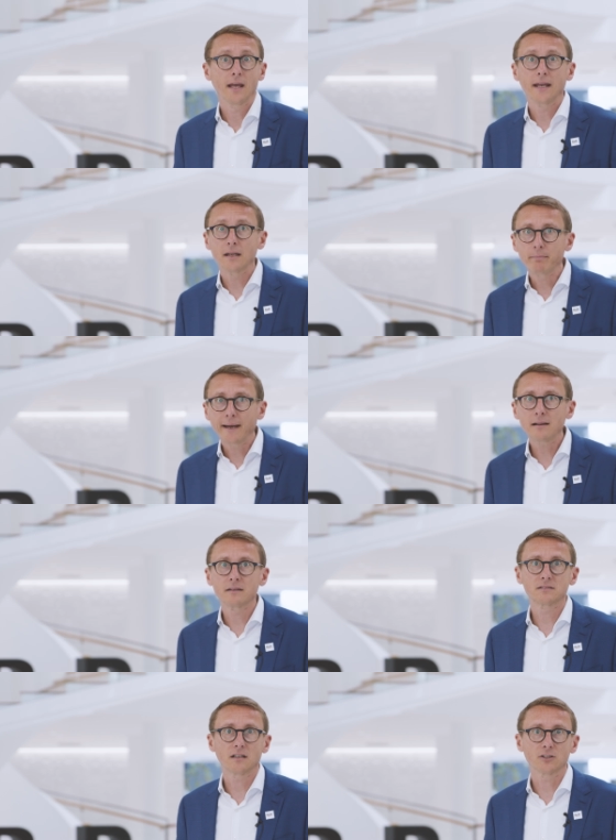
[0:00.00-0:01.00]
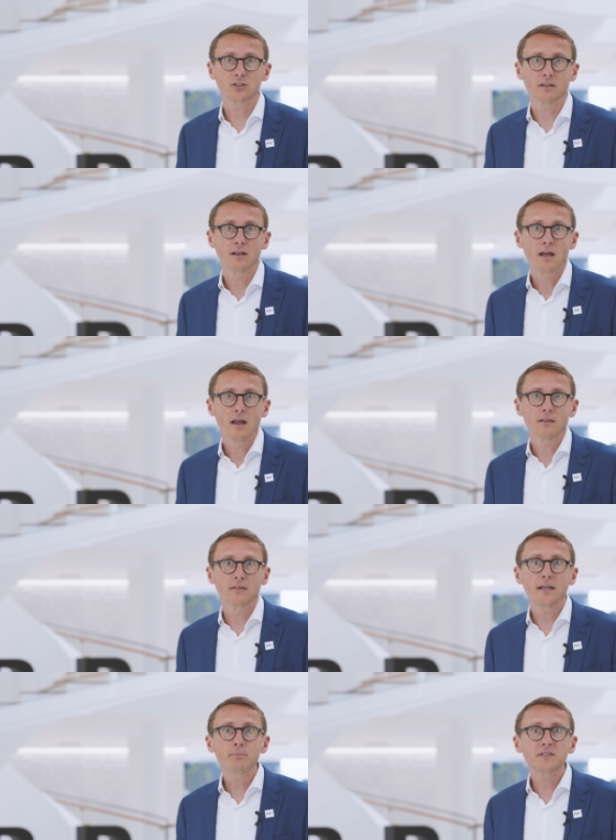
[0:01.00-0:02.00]
In a panel discussion,
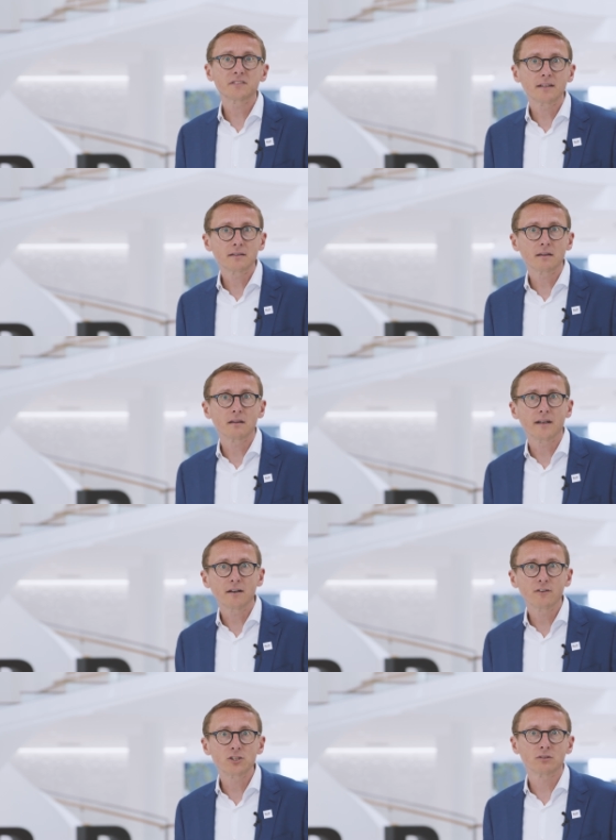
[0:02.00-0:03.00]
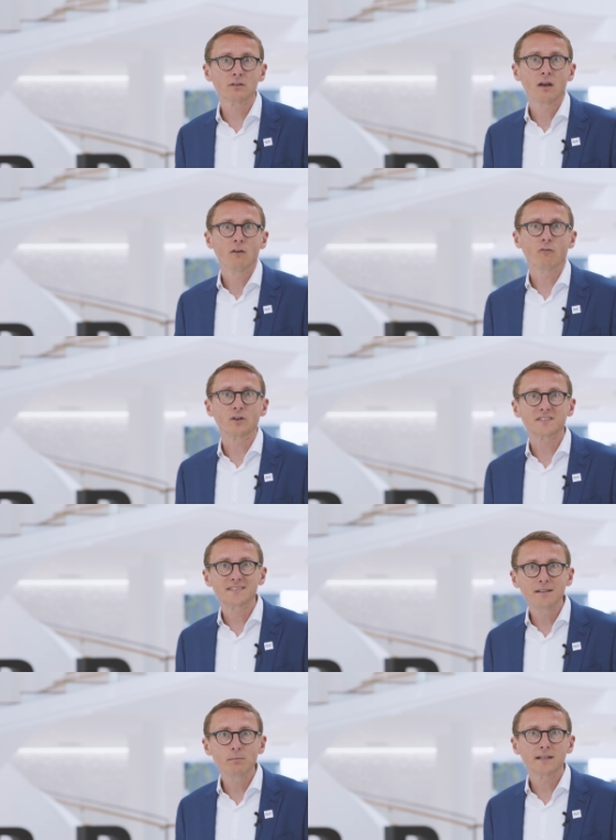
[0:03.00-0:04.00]
they presented their vision for
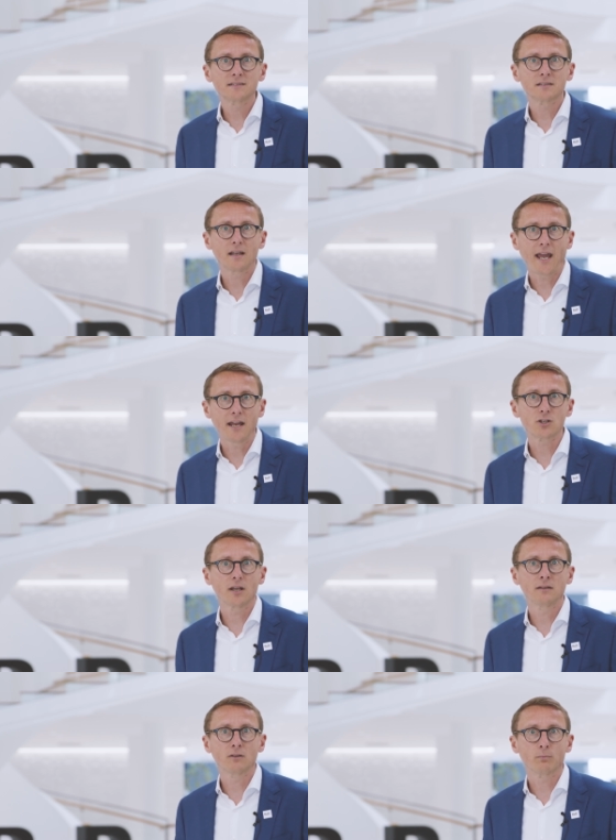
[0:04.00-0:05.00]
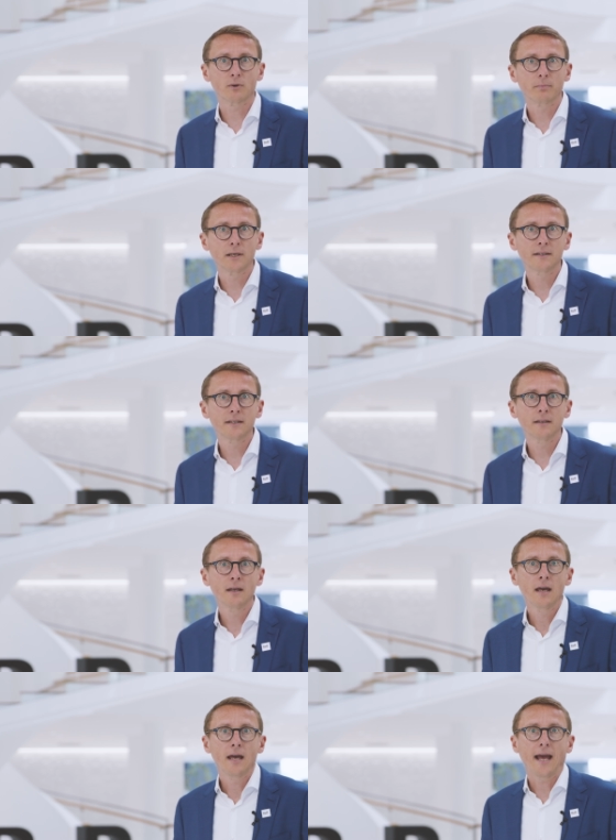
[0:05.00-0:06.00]
seamless edge interoperability
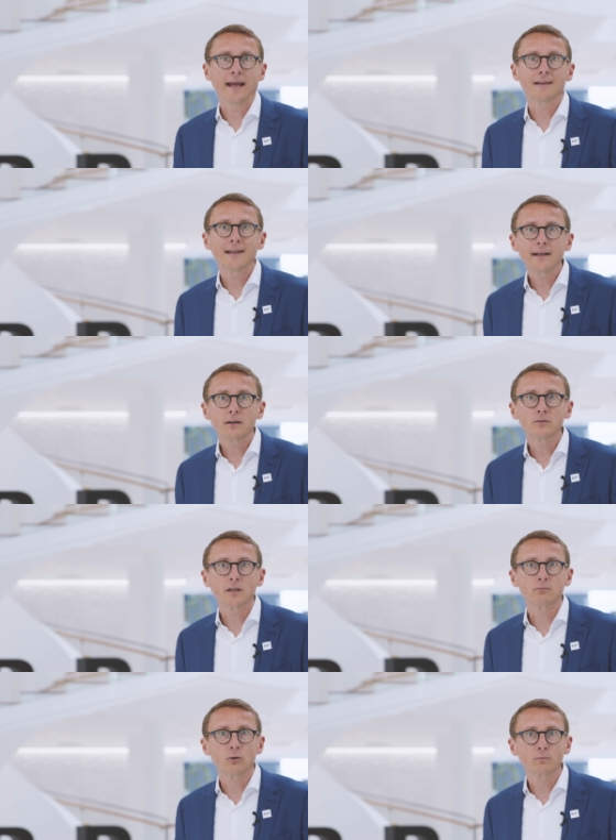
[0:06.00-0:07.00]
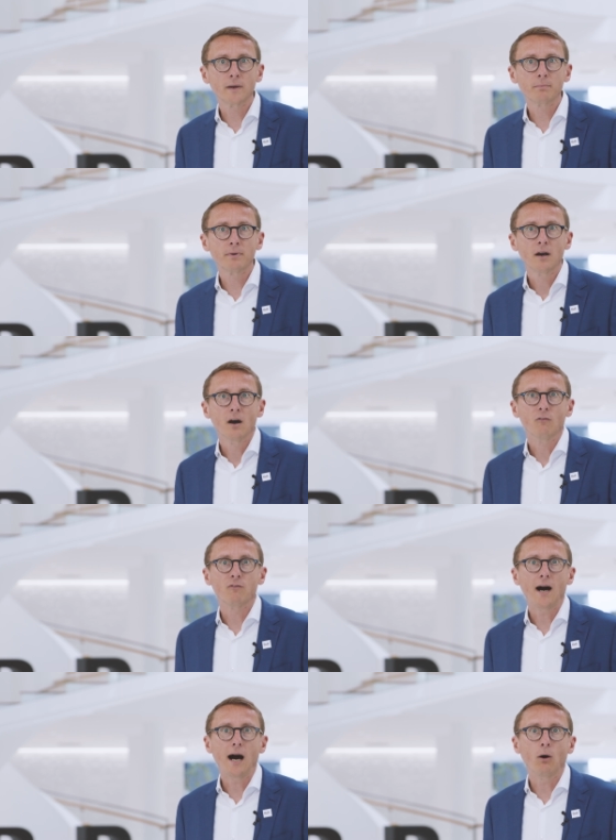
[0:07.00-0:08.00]
and laid out a roadmap
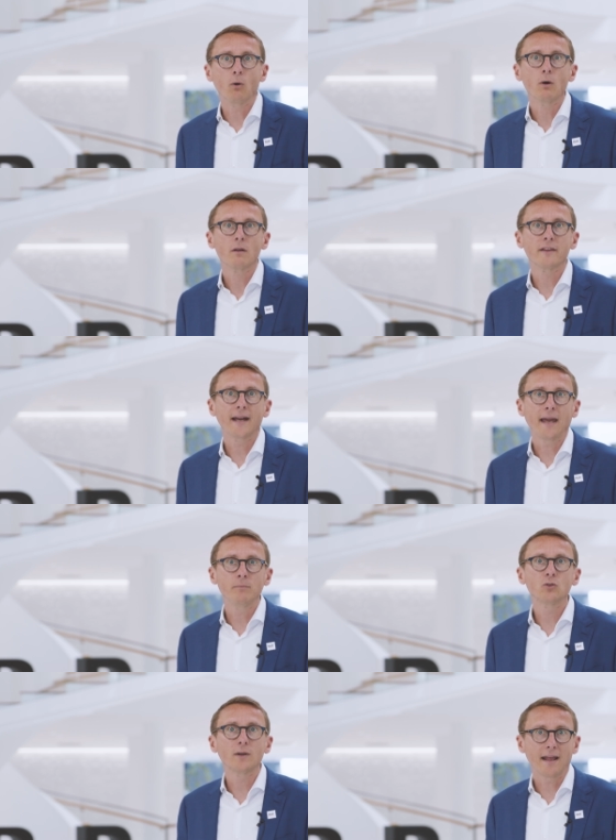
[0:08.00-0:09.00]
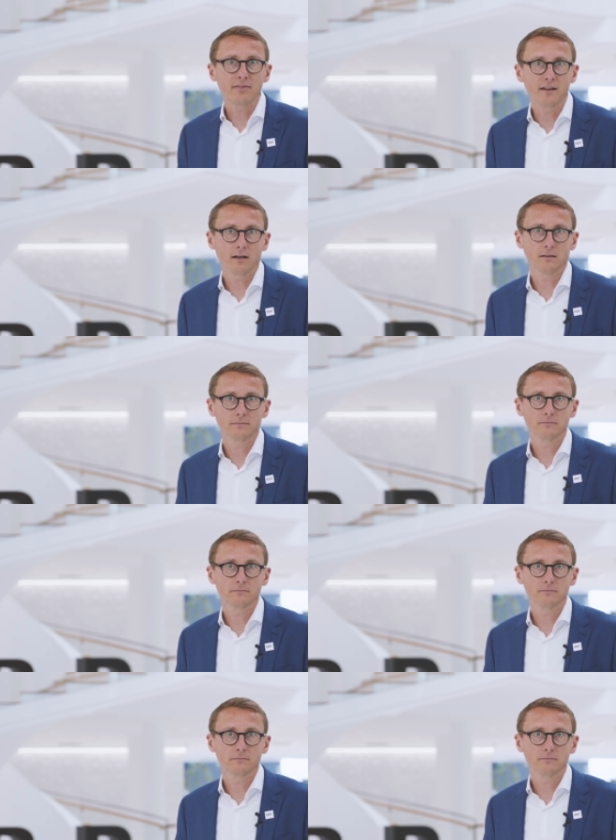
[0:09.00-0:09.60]
for how they aim to get there.